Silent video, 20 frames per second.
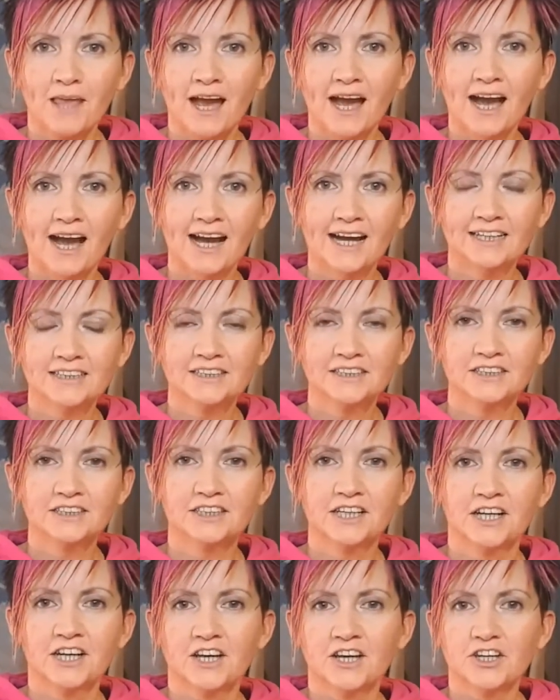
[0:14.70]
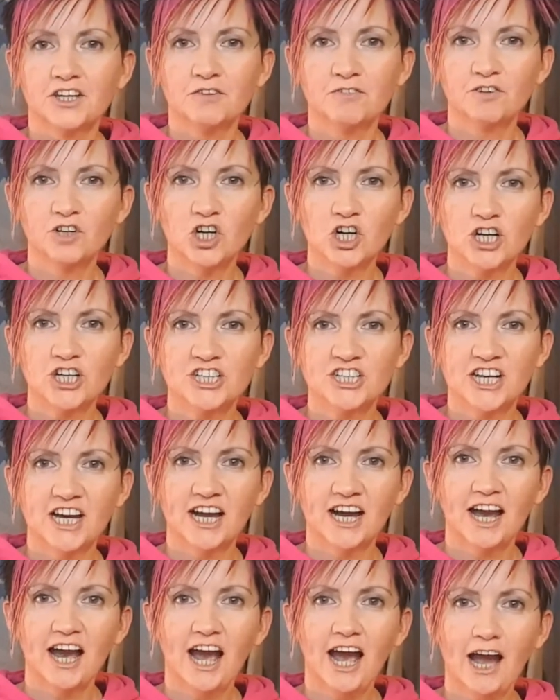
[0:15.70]
and you've looked
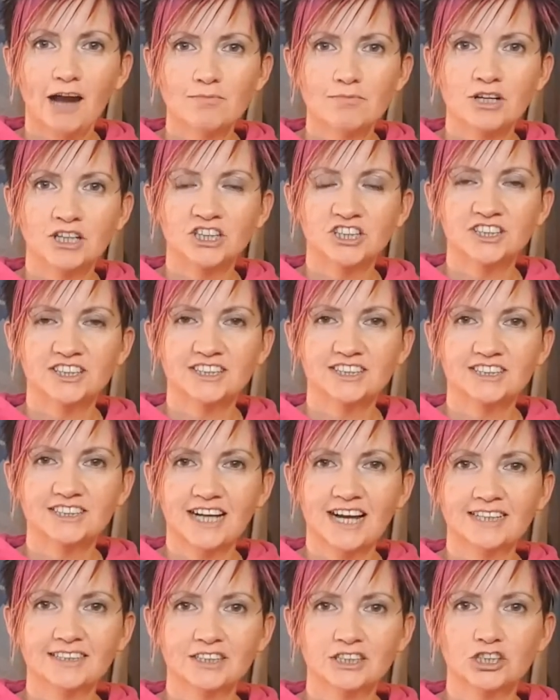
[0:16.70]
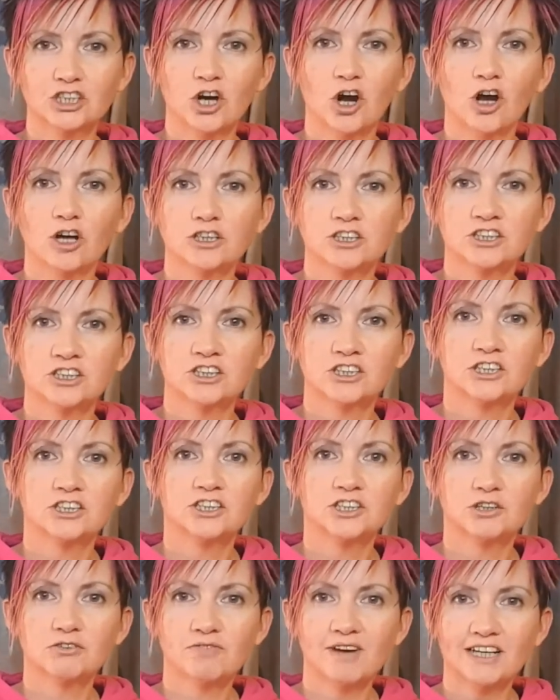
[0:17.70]
at how much the stands cost
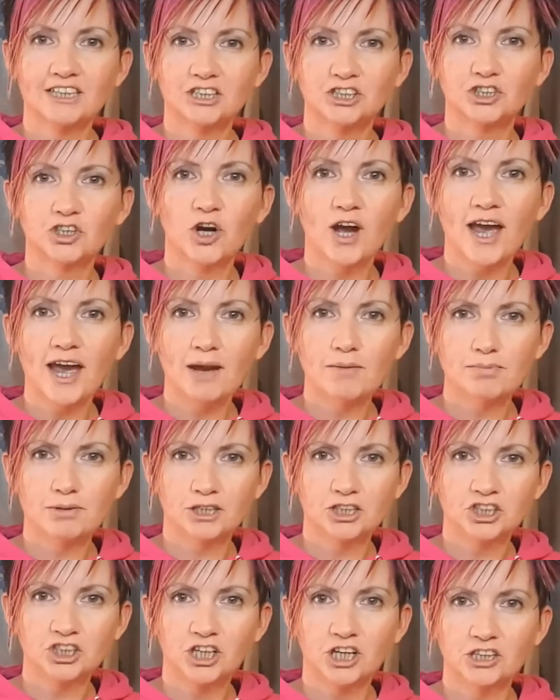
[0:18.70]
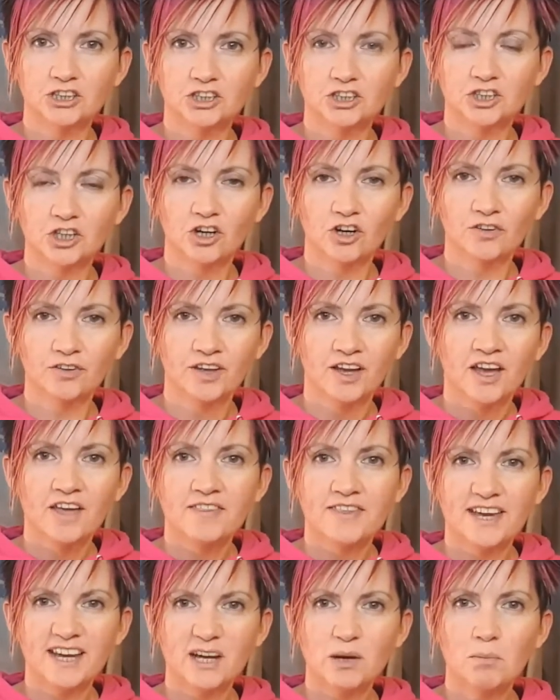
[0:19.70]
to rest your airbrush guns on,
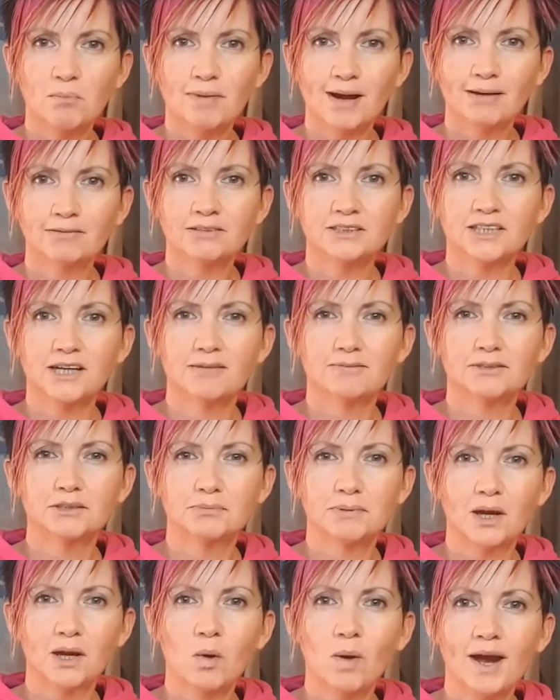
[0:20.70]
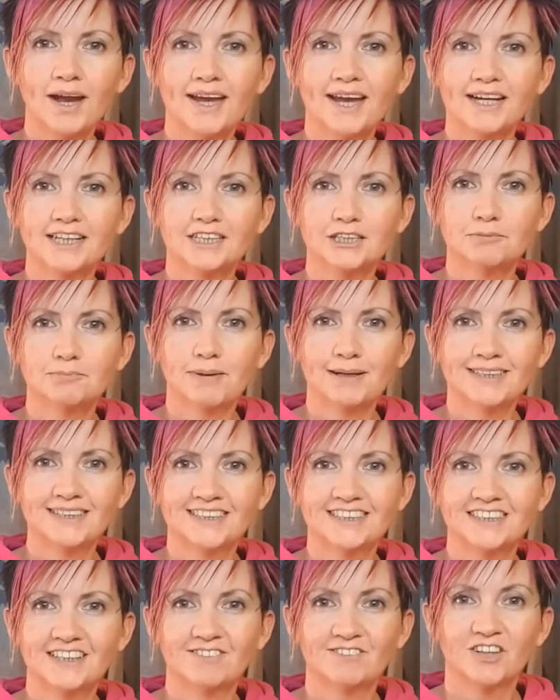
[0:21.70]
they can mount up to be quite
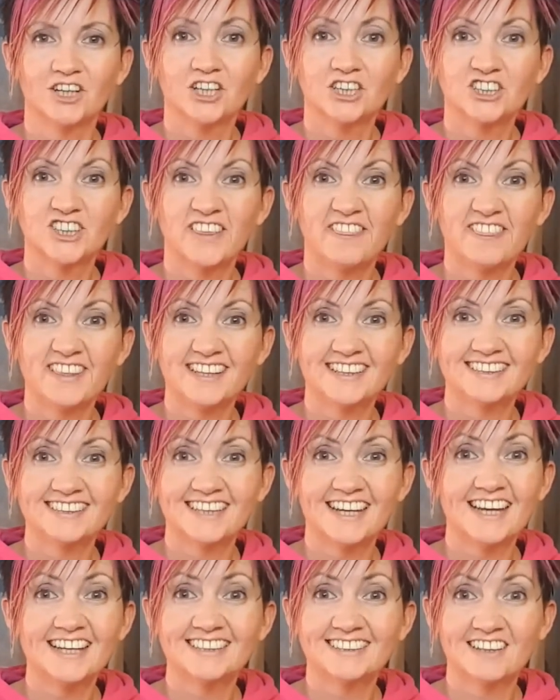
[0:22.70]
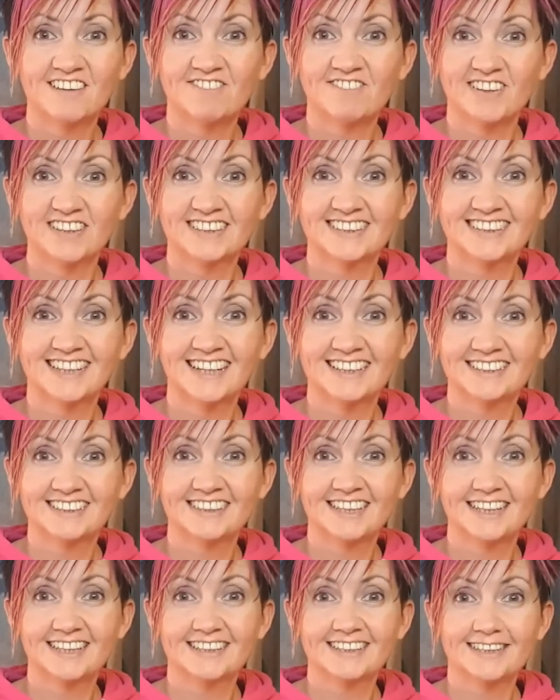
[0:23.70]
expensive. So this is a
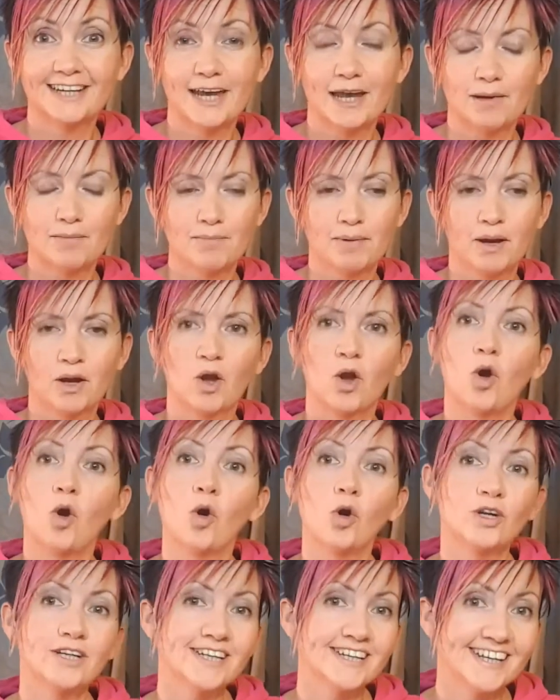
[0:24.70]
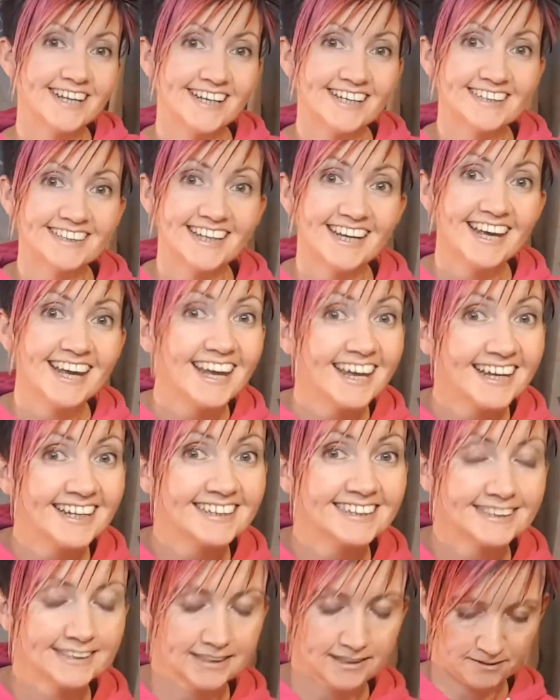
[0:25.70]
fantastic tip. All you need
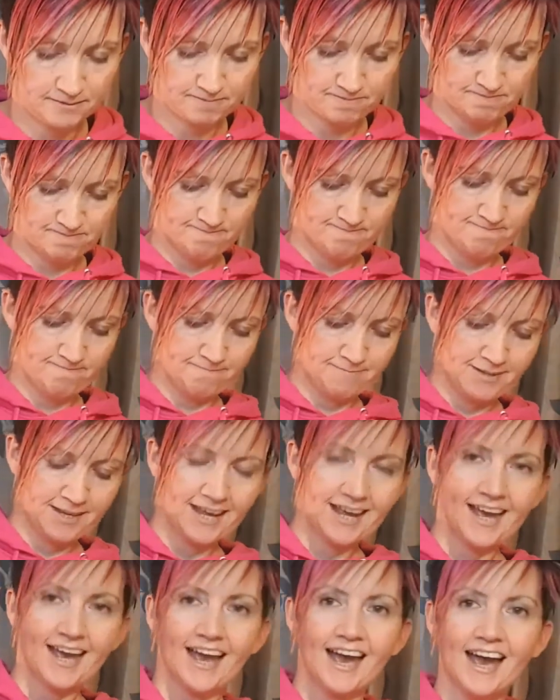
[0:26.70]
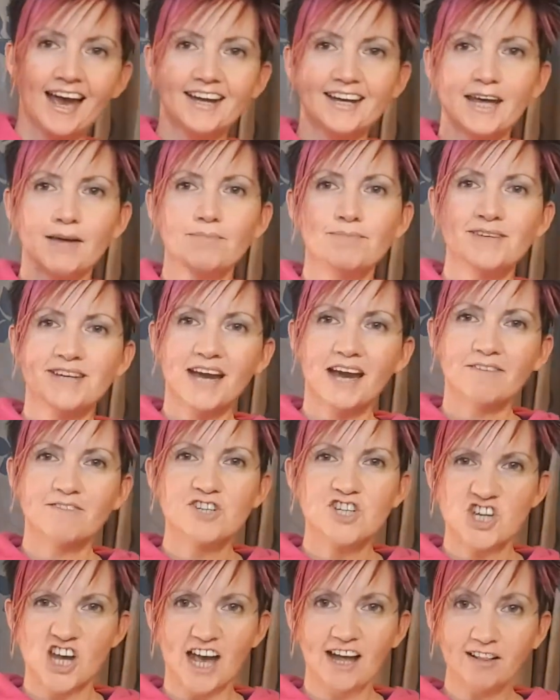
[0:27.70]
is an MDF
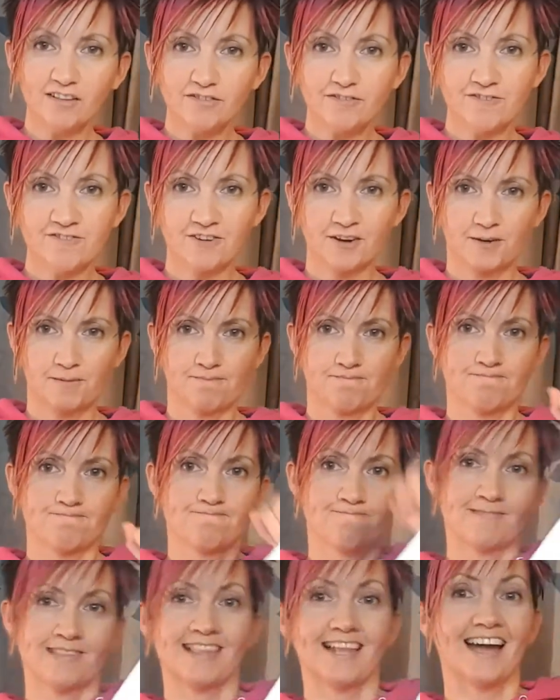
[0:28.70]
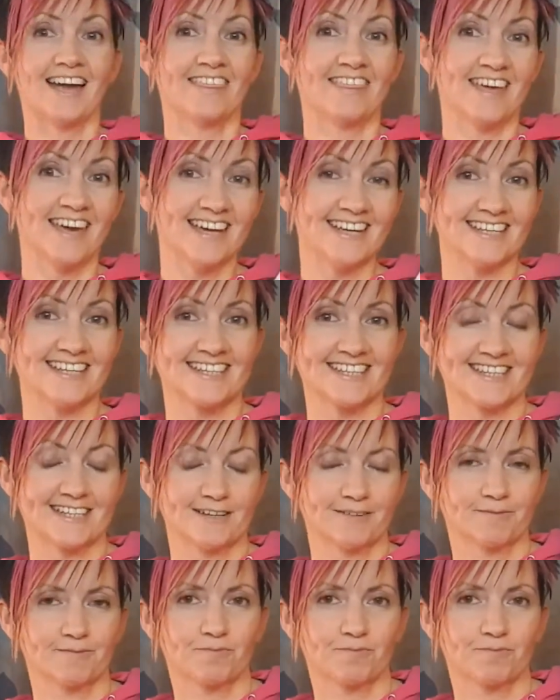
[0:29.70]
shelf like this,